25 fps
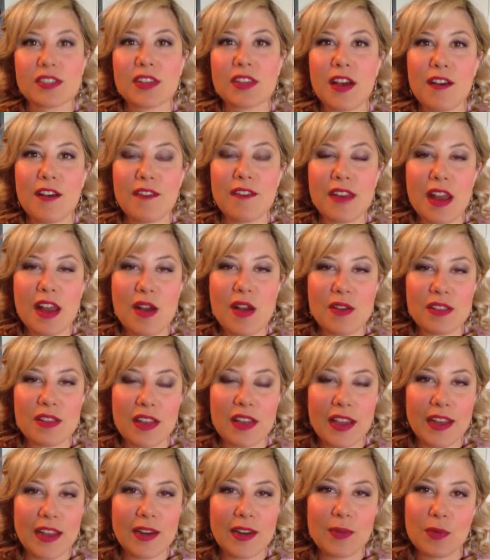of an
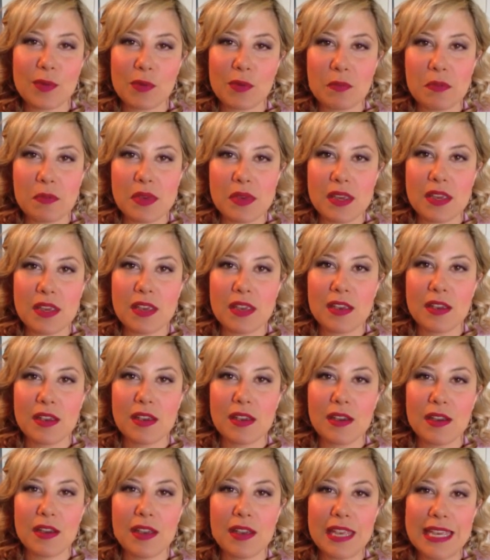outline, it would be
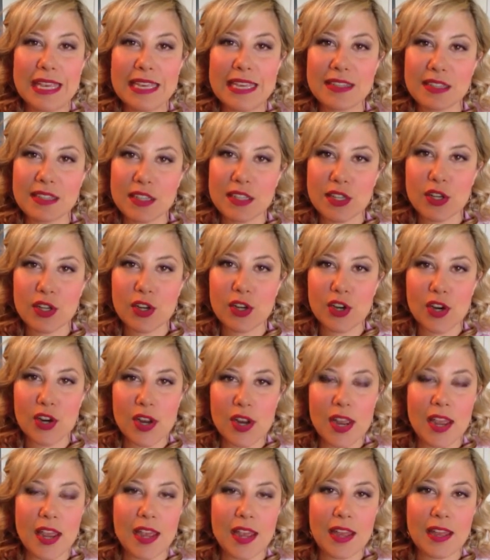
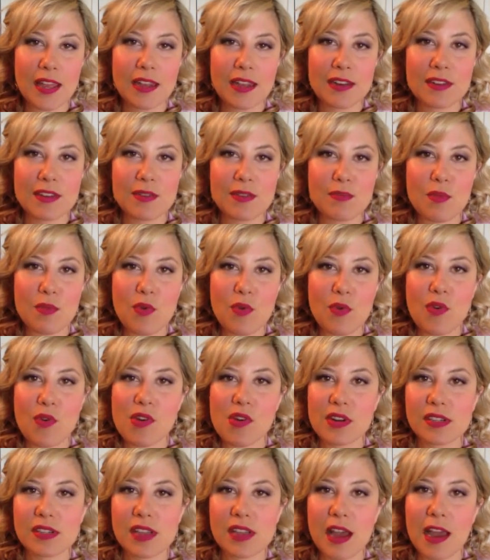easier and more
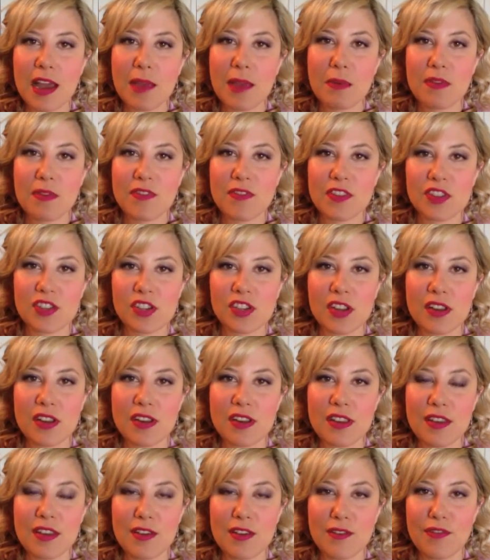time efficient
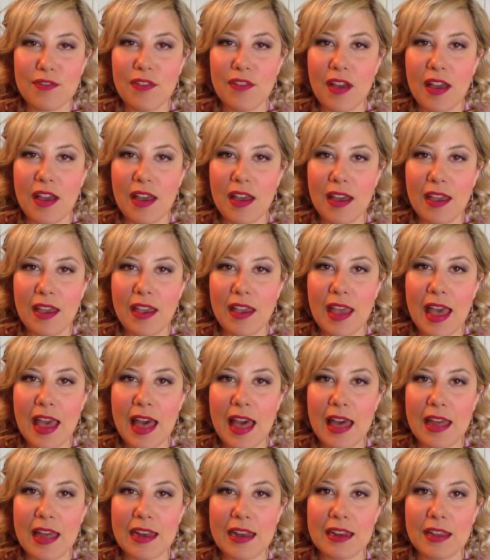if I
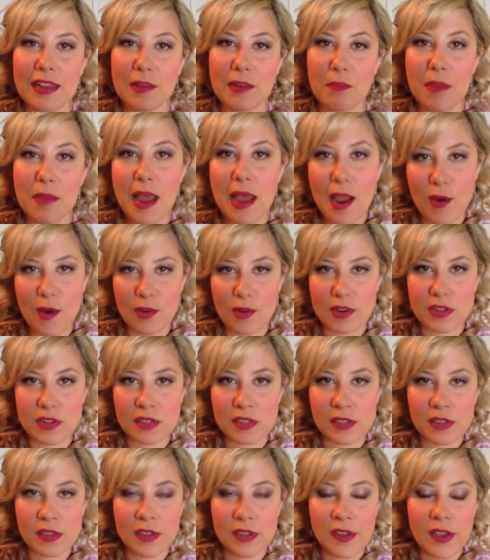had it bound.
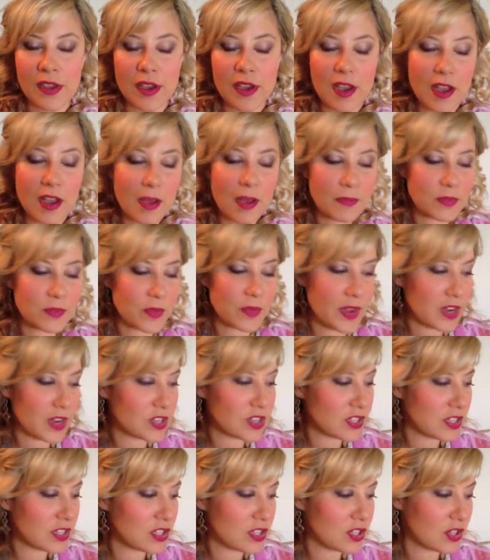So I
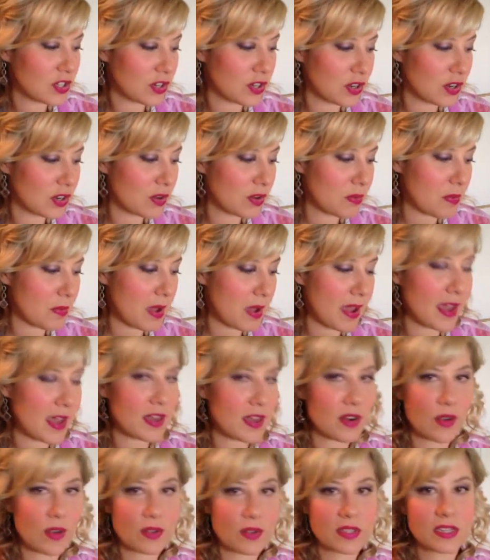actually took my
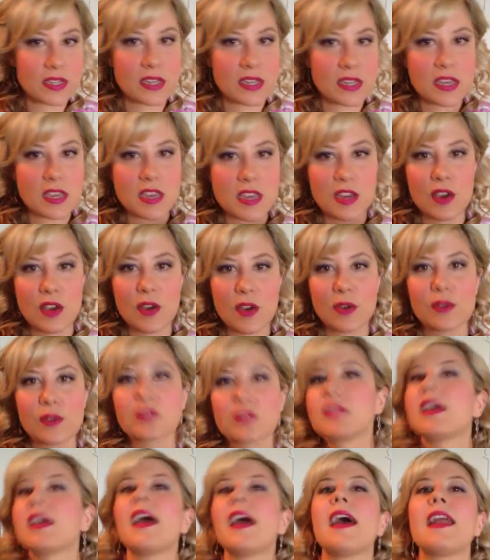notes to Kinko's
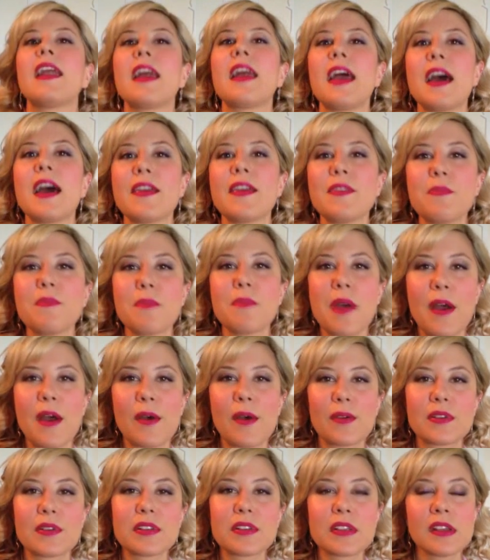and I had them
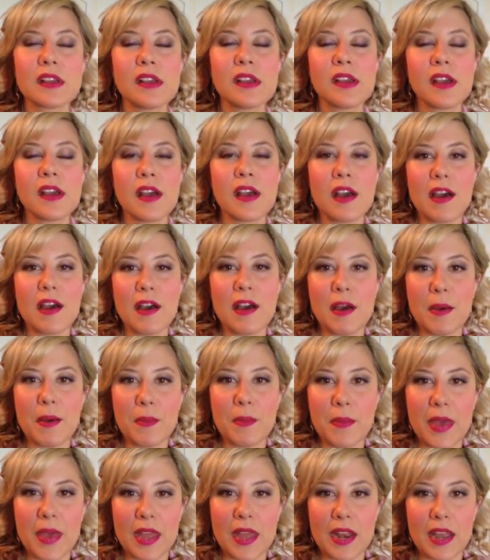bound,
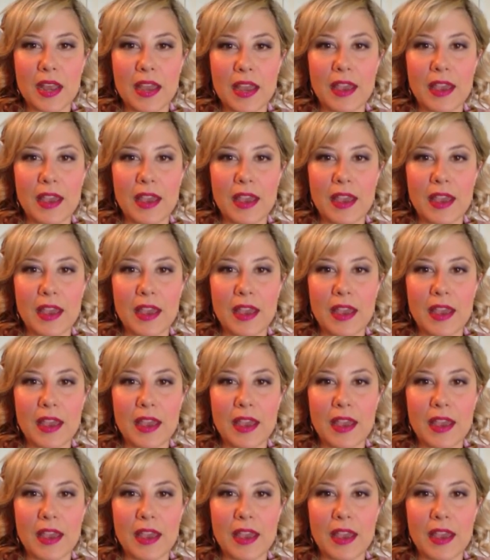and